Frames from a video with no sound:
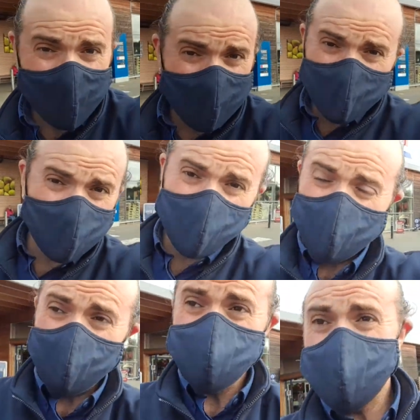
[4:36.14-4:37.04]
ain't got a clue
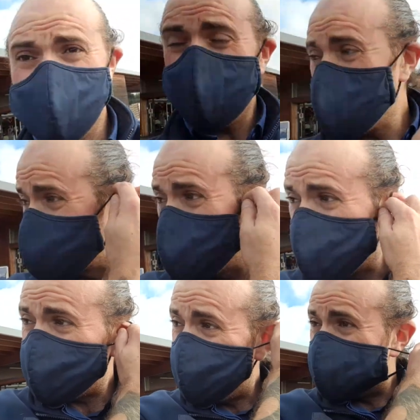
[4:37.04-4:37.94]
what was going on this
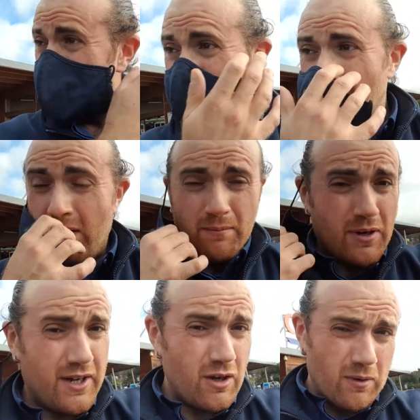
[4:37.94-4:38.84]
morning, but
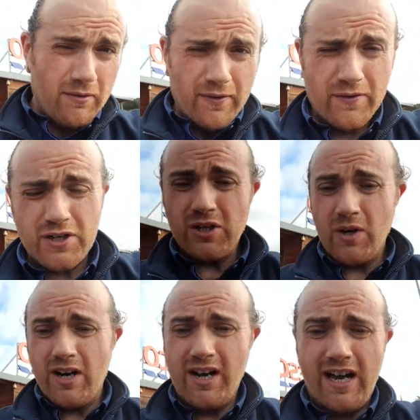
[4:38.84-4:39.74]
I know one thing for
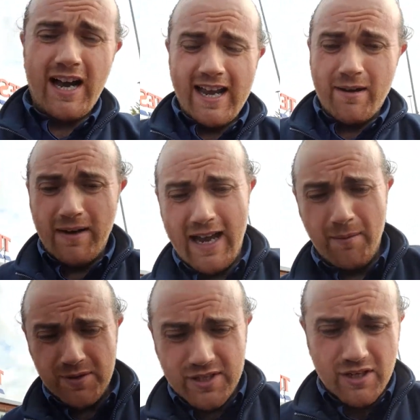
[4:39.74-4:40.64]
sure. I am
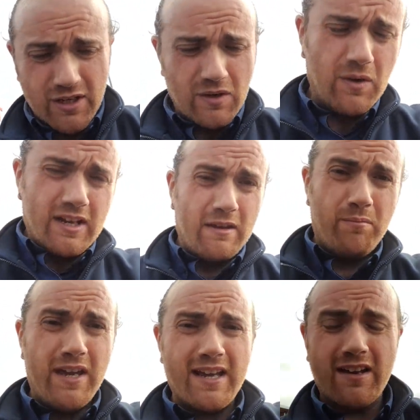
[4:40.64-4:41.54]
absolutely
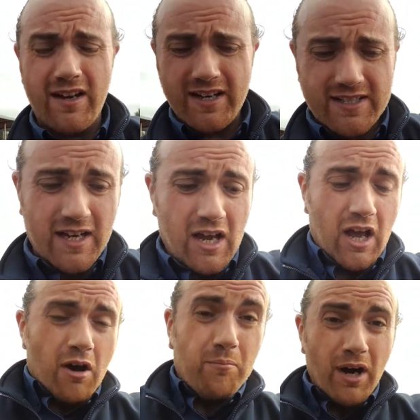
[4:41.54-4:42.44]
beat, guys.
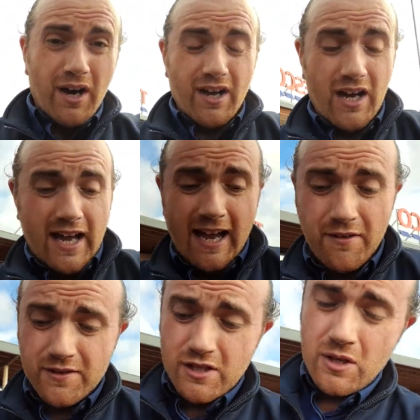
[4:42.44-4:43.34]
But I
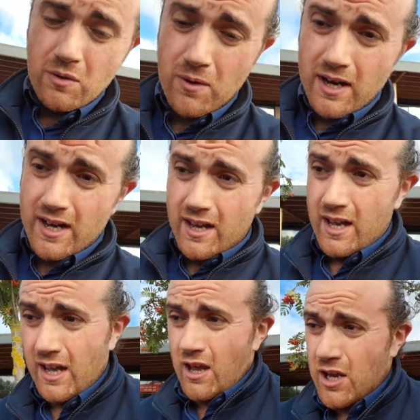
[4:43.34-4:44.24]
have to
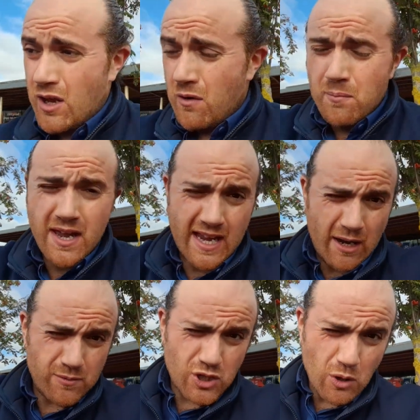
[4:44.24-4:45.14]
go and pick
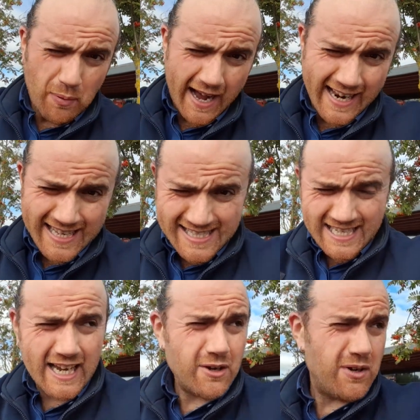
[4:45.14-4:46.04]
up two pallets
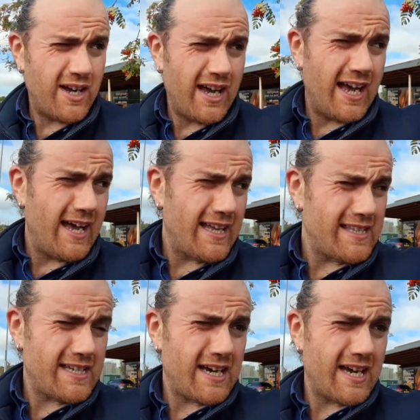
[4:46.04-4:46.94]
now
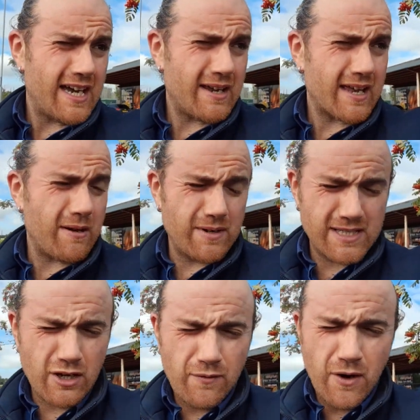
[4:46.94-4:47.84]
and get
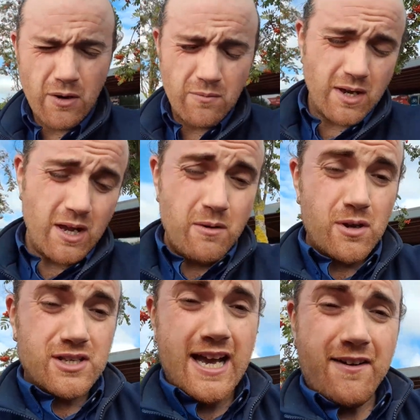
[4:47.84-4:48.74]
myself home,
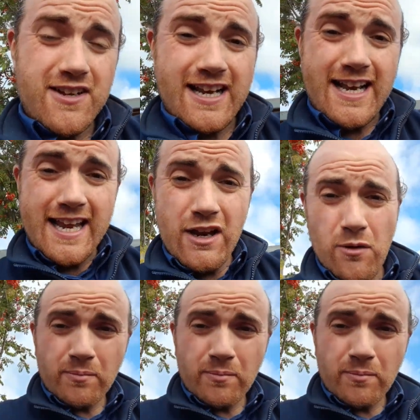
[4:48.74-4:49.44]
because I have a little